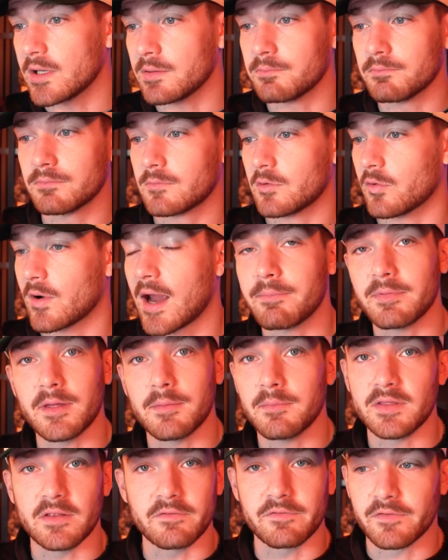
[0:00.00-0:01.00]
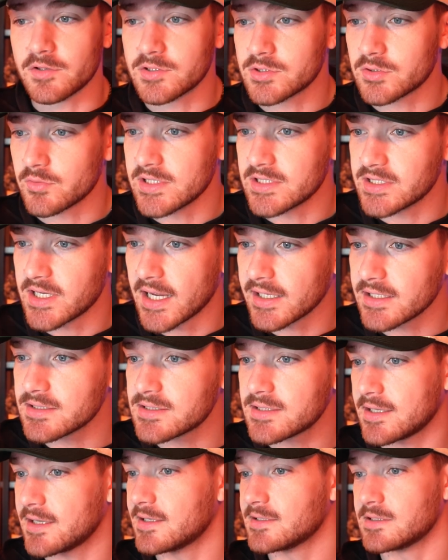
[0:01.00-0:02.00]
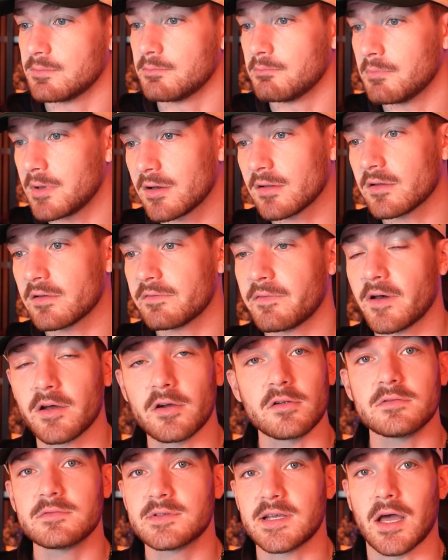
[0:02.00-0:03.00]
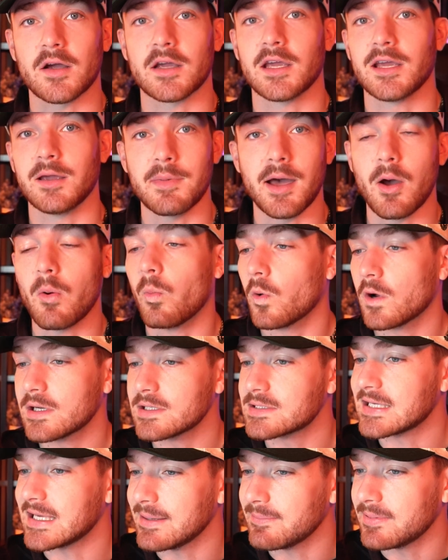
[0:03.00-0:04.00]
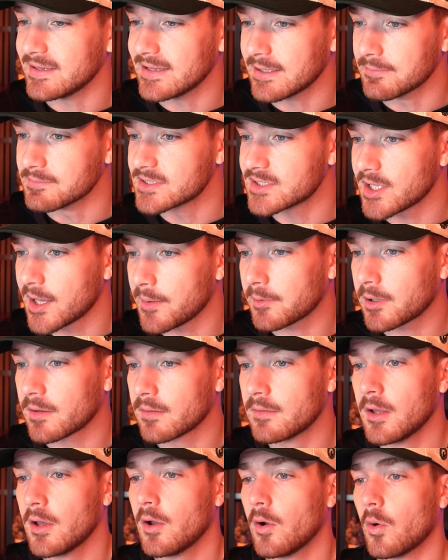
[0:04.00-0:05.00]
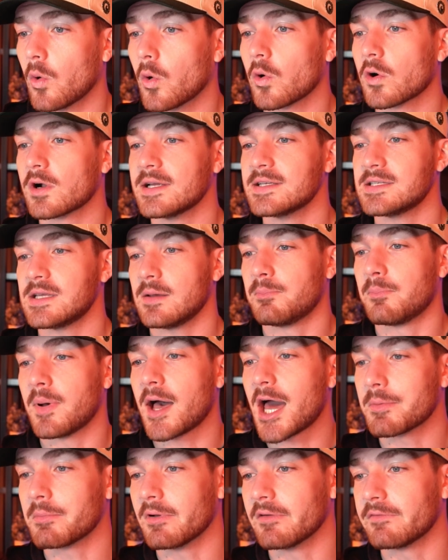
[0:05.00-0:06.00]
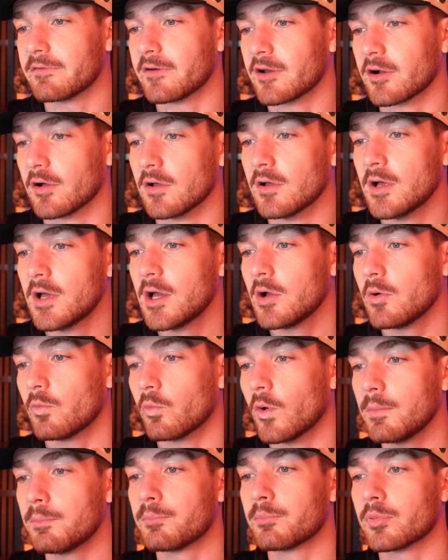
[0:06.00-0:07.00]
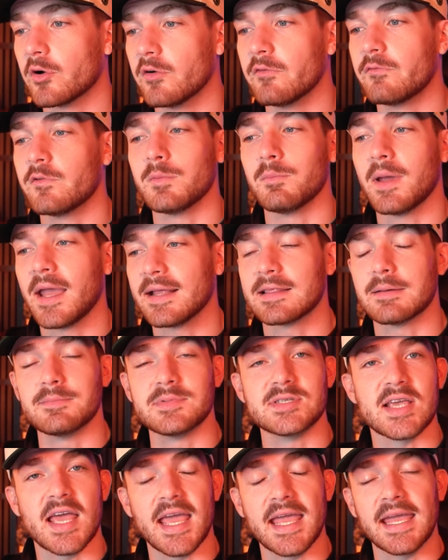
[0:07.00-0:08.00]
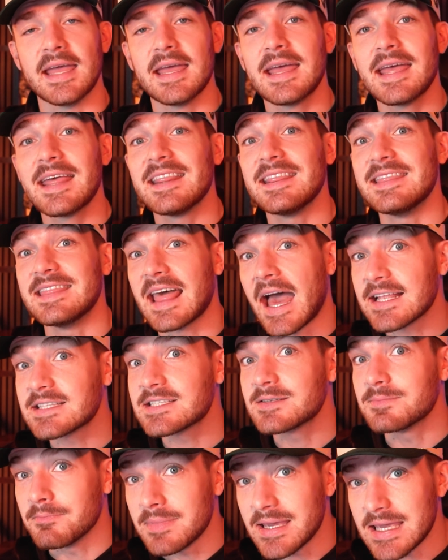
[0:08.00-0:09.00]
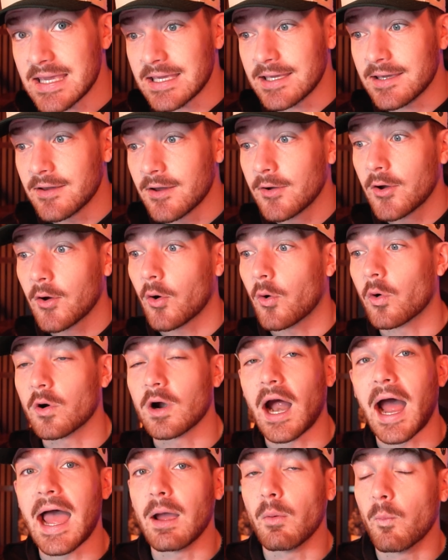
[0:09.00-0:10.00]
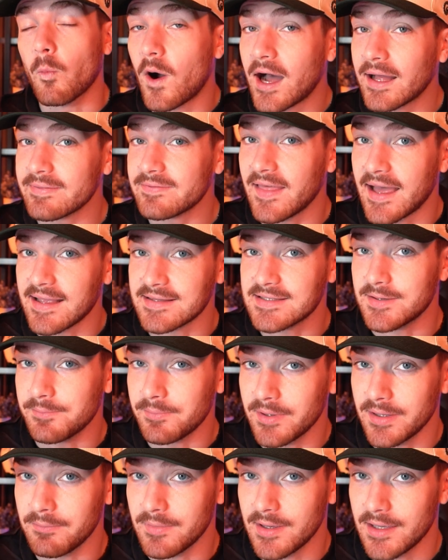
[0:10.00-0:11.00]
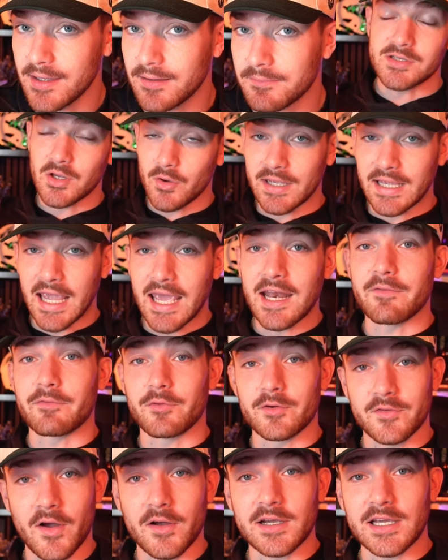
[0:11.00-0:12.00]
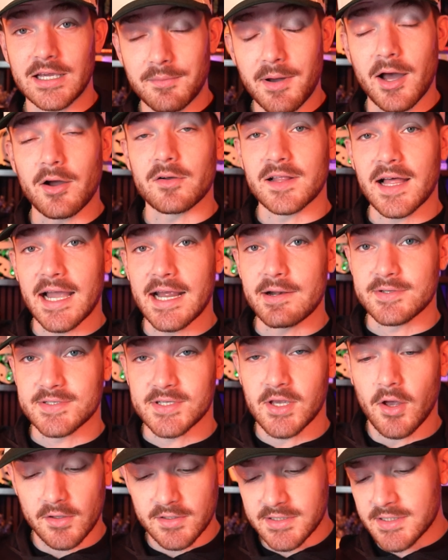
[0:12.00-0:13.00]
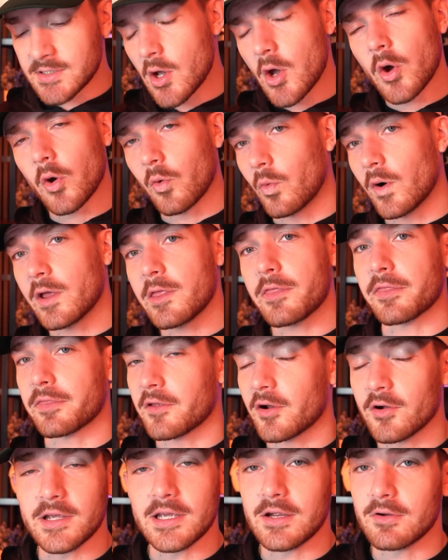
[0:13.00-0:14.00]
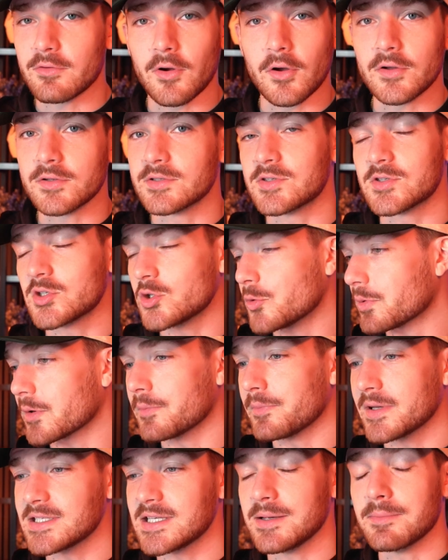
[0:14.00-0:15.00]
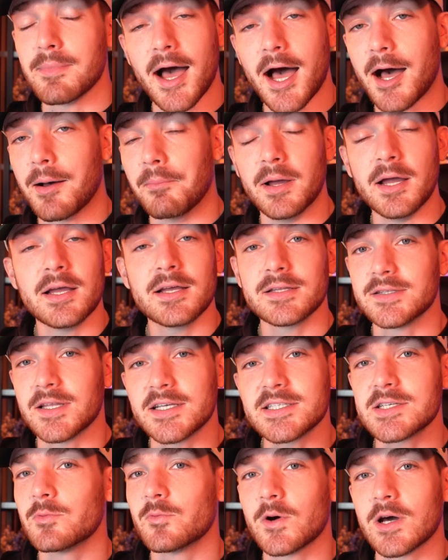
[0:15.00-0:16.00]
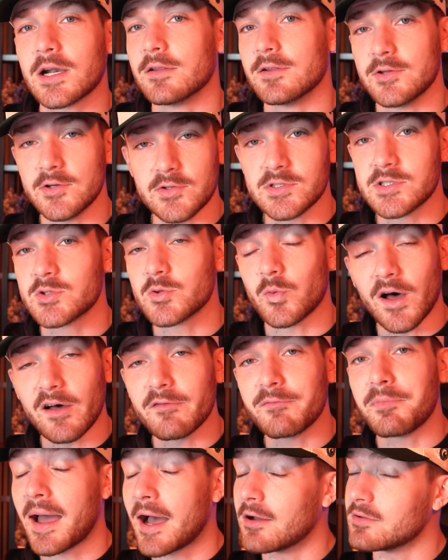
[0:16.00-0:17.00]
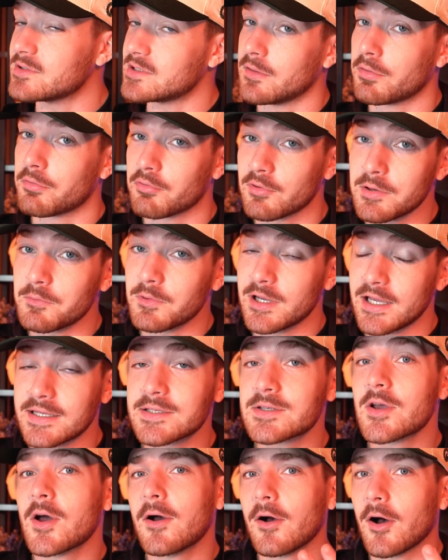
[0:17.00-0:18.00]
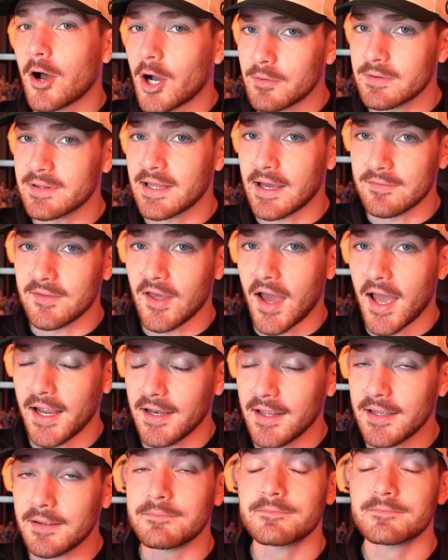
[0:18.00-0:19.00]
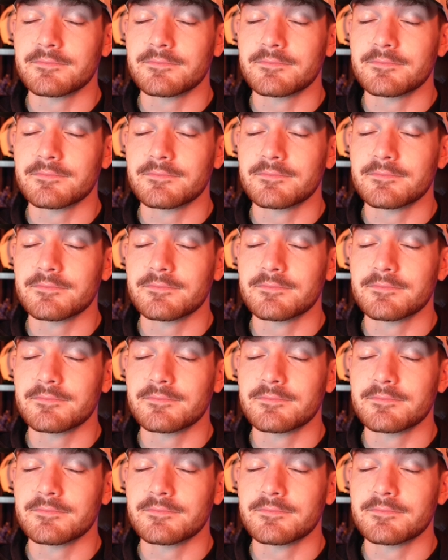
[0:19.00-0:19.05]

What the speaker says: it grab them in the first 3 seconds? Is it middle of funnel, talking about what is keeping them stuck? Or is it bottom of funnel? What proof would make them say, that's me, or I want that to be me? So again, if we're talking about client results, what 30-year-old super busy mom doesn't want to lose 12 pounds in 3 weeks all without dieting?